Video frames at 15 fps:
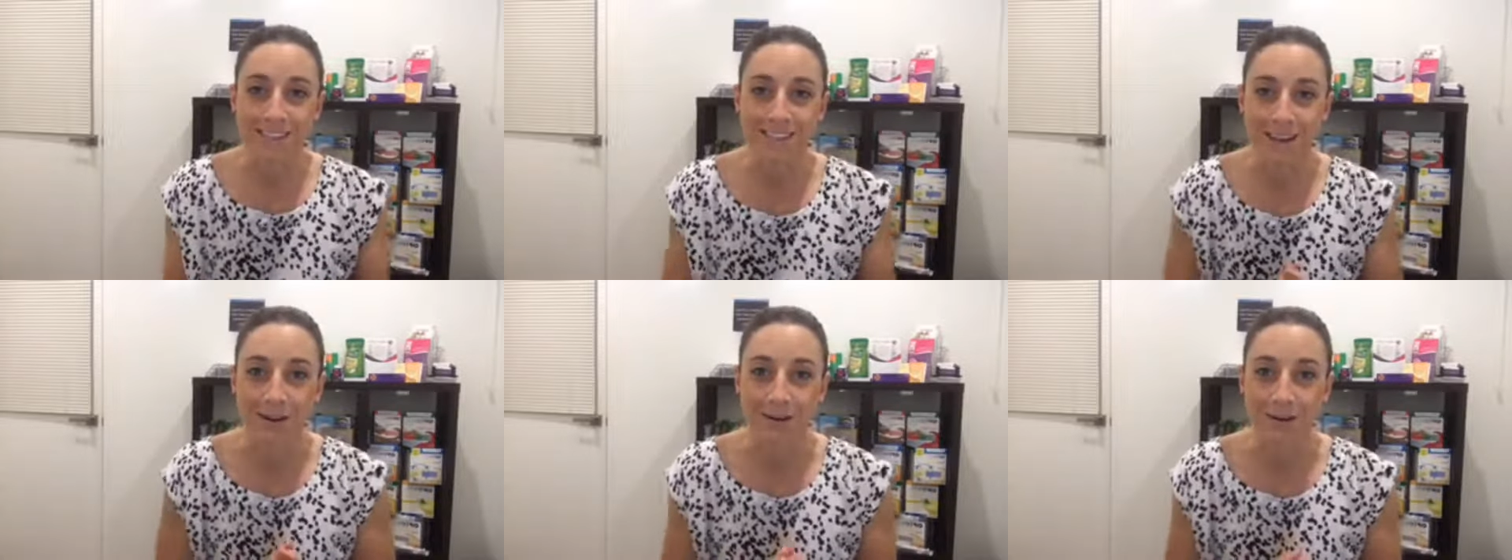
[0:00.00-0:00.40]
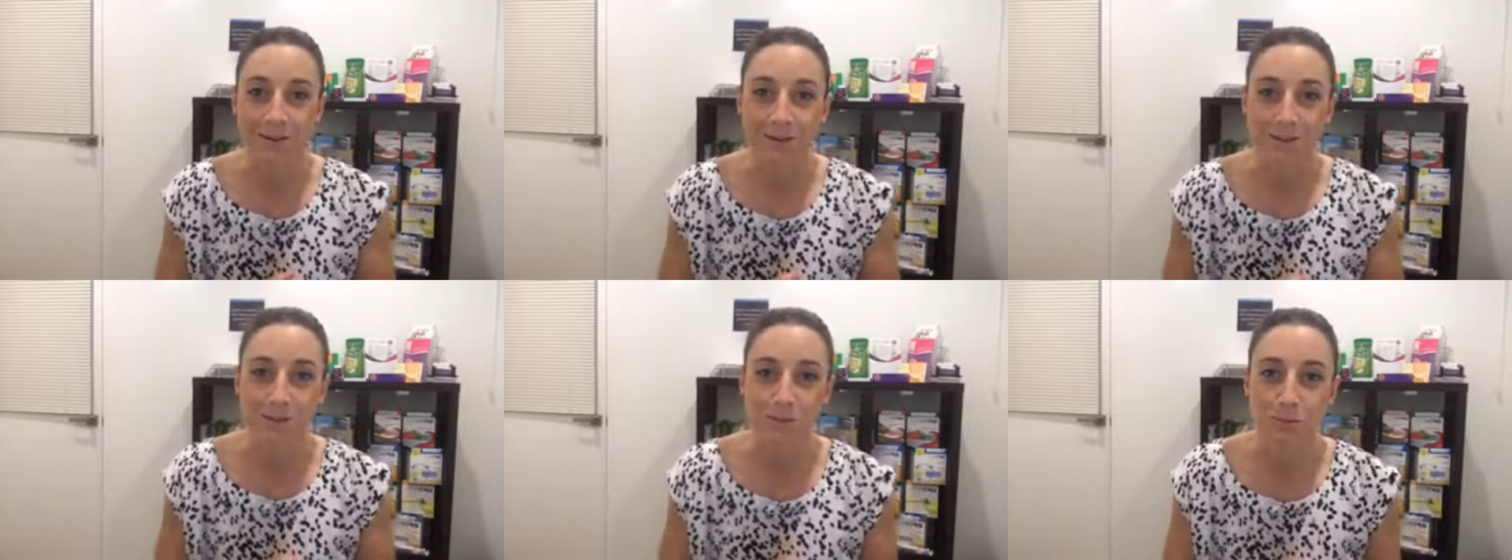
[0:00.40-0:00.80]
I know
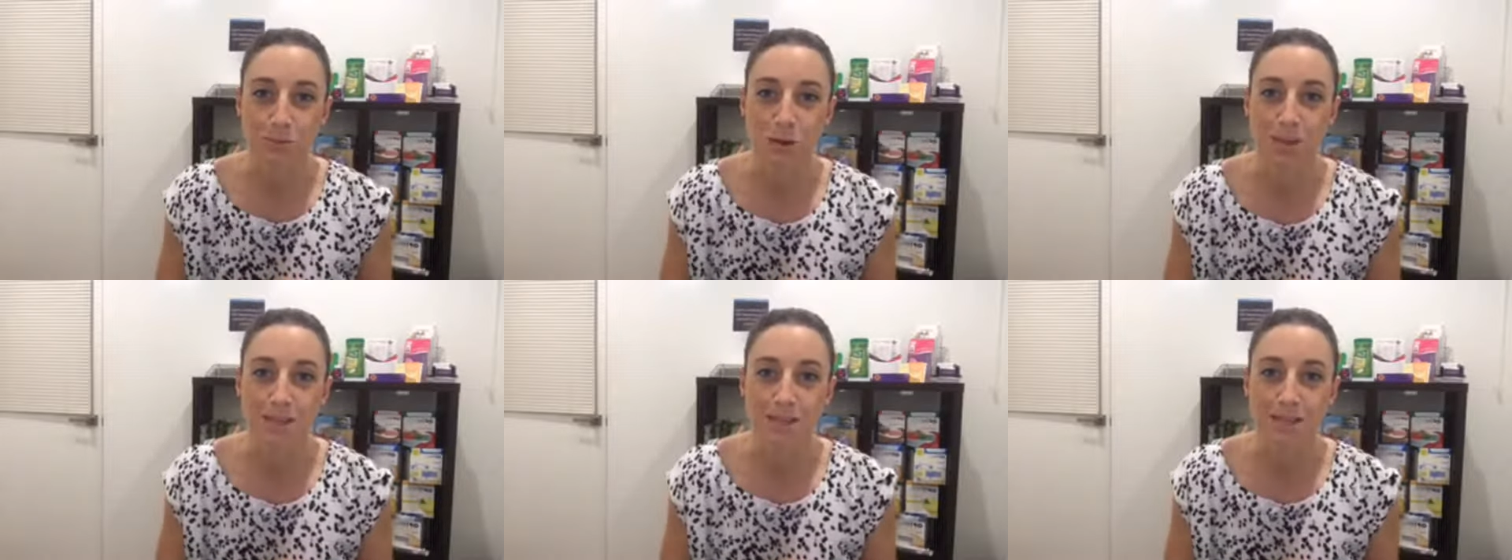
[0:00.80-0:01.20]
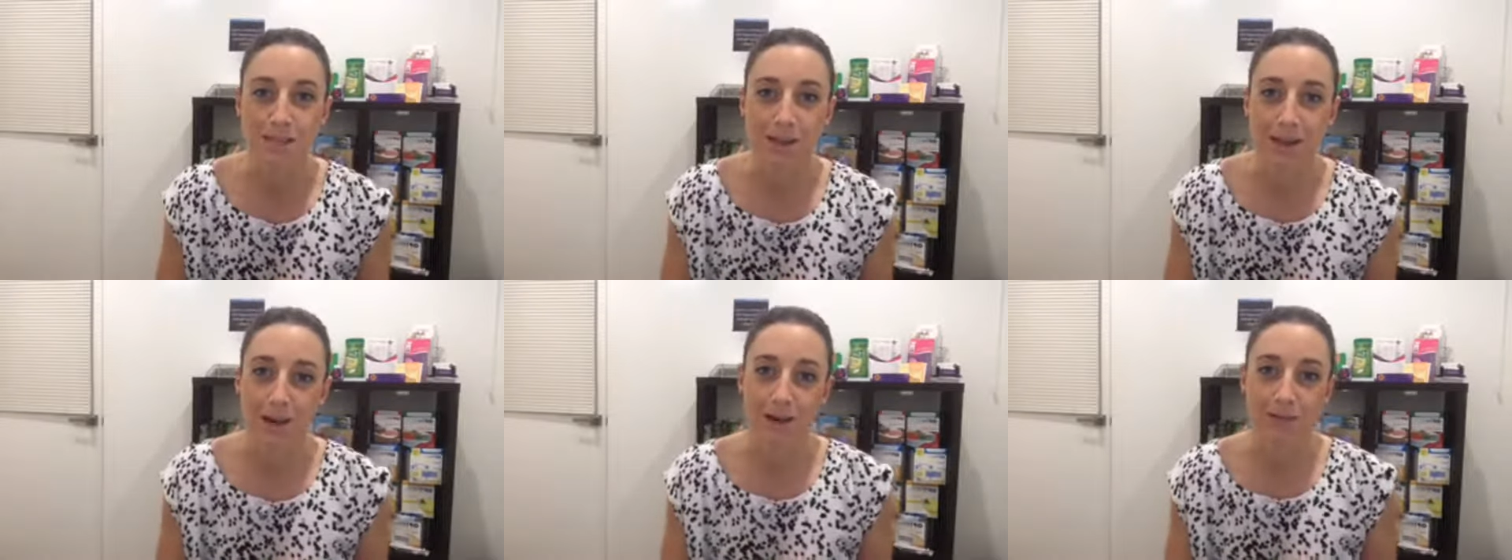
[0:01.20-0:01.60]
it's a weird
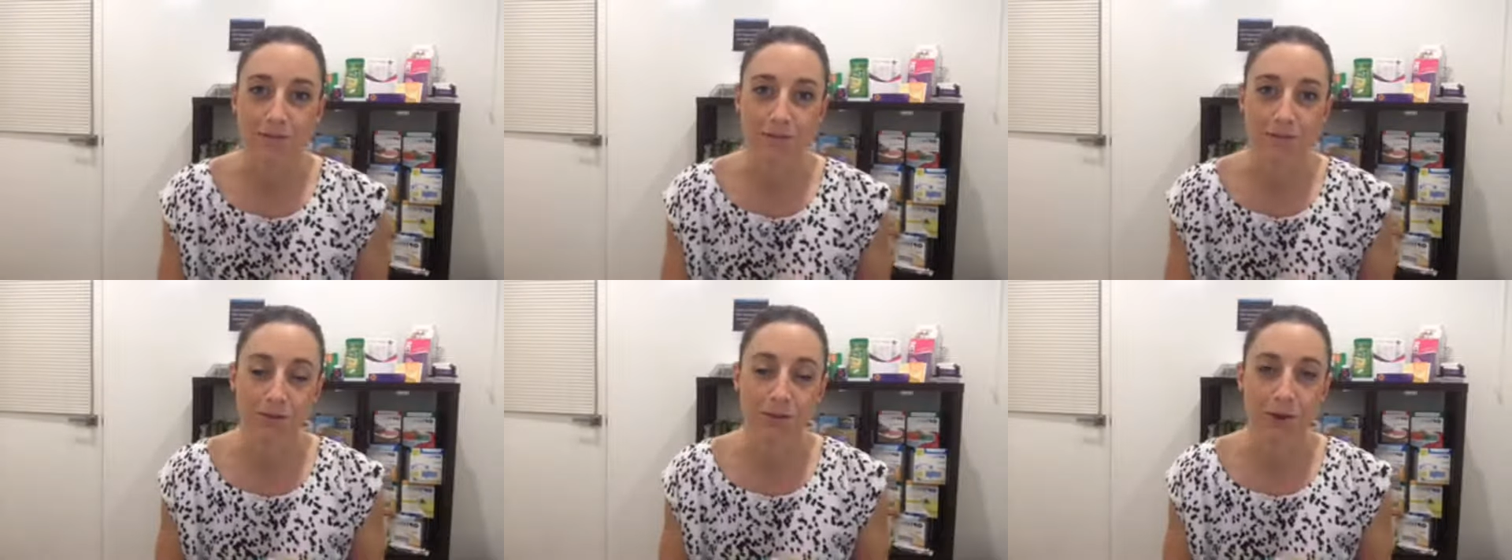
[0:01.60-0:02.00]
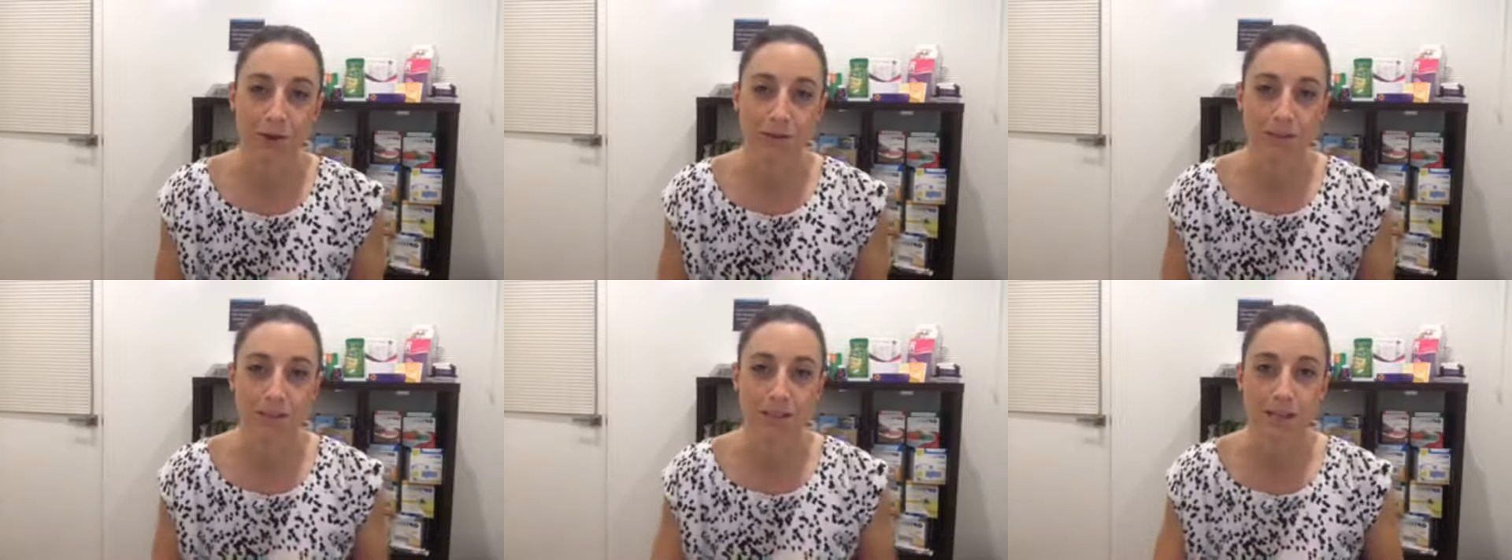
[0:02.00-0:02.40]
kind of
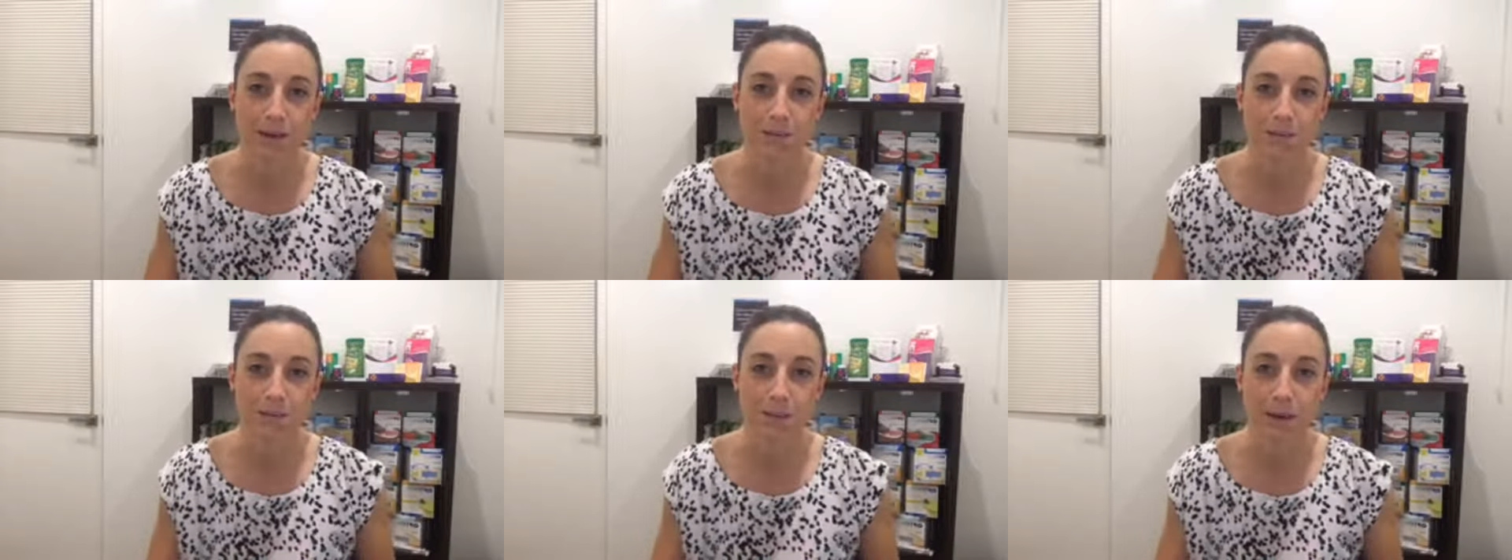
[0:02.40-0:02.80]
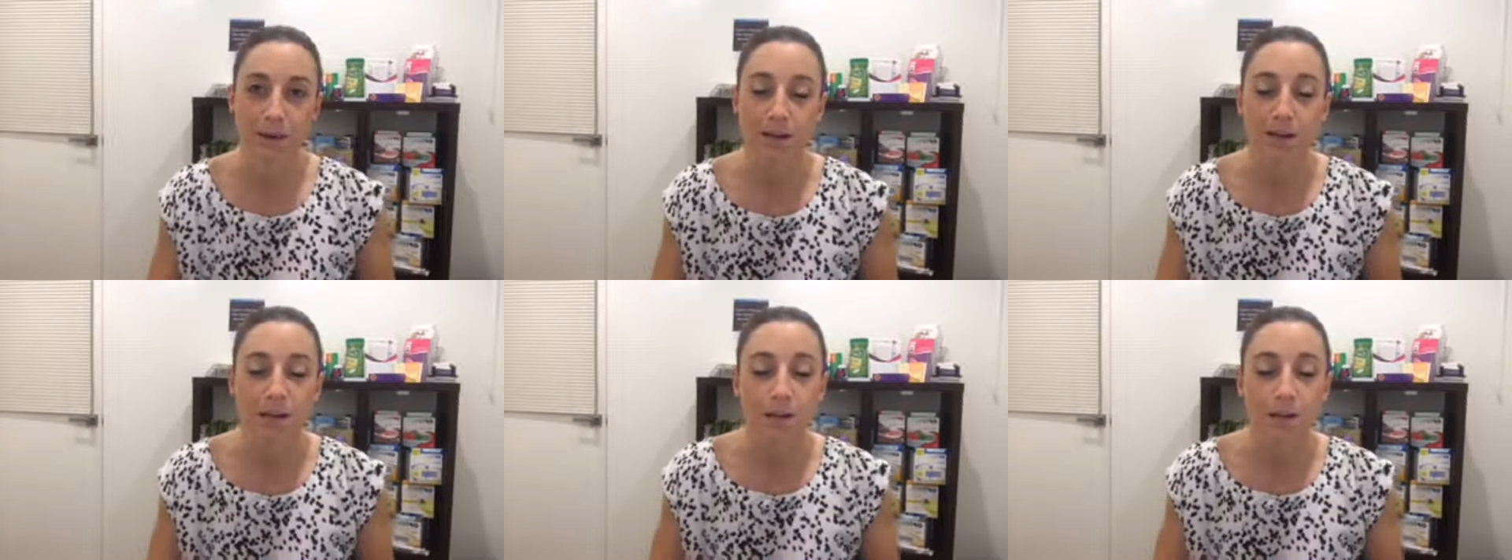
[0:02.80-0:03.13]
concept, but